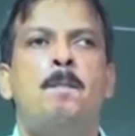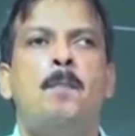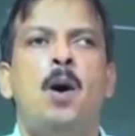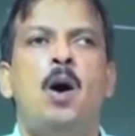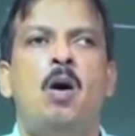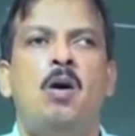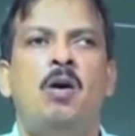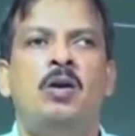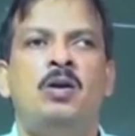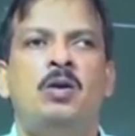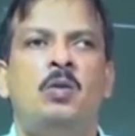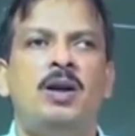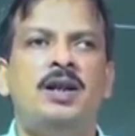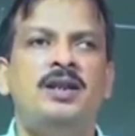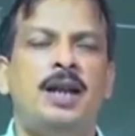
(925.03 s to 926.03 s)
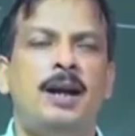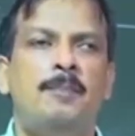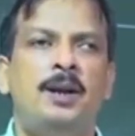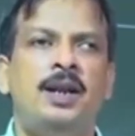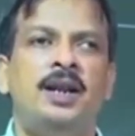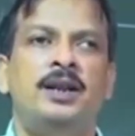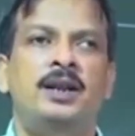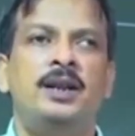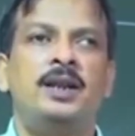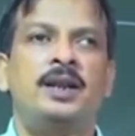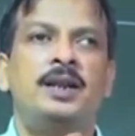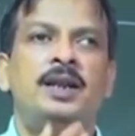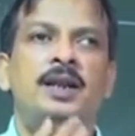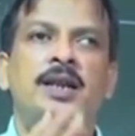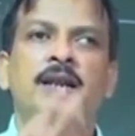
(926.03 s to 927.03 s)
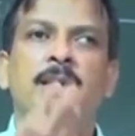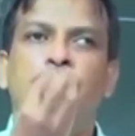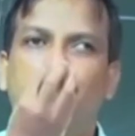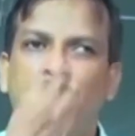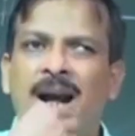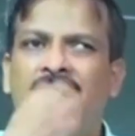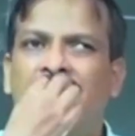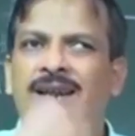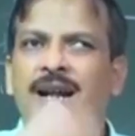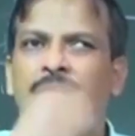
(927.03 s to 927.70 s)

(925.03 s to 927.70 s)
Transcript: paw, what is happening? In the back